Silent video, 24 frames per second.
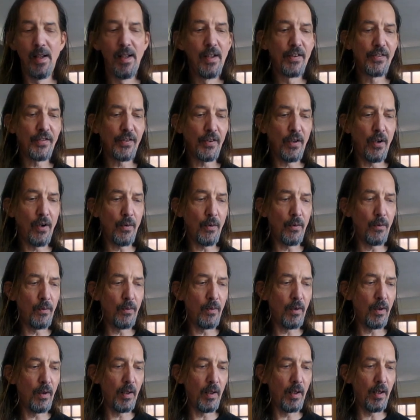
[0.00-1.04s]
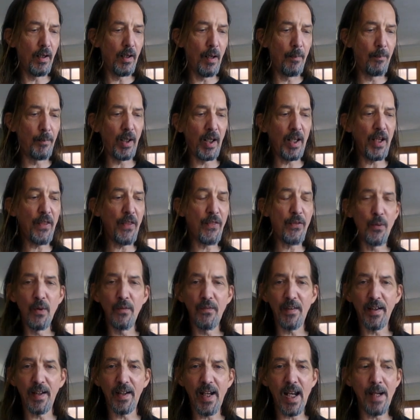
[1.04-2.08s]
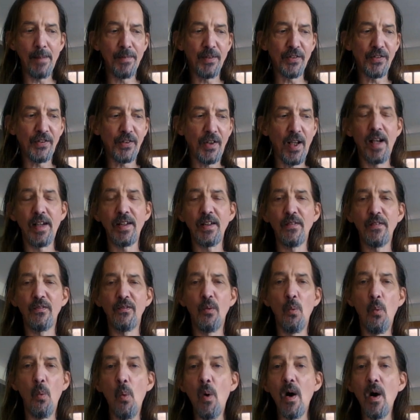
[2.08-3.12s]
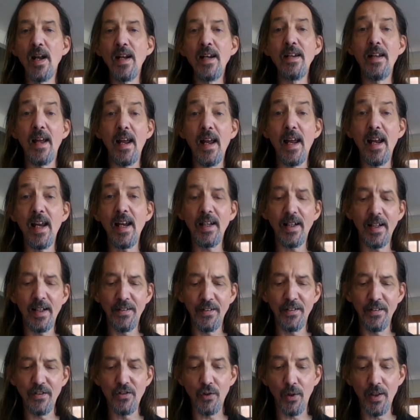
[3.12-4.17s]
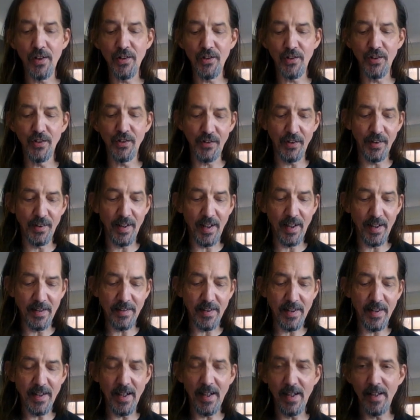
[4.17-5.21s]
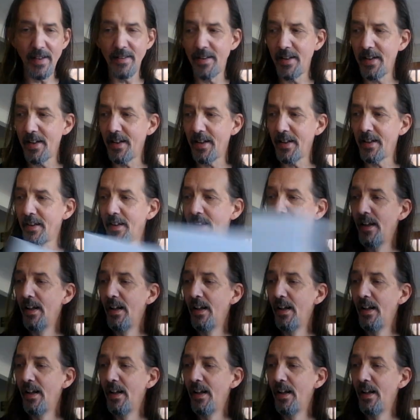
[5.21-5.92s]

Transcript: So a playthrough of the game is kind of 1 day in the trenches in 1918.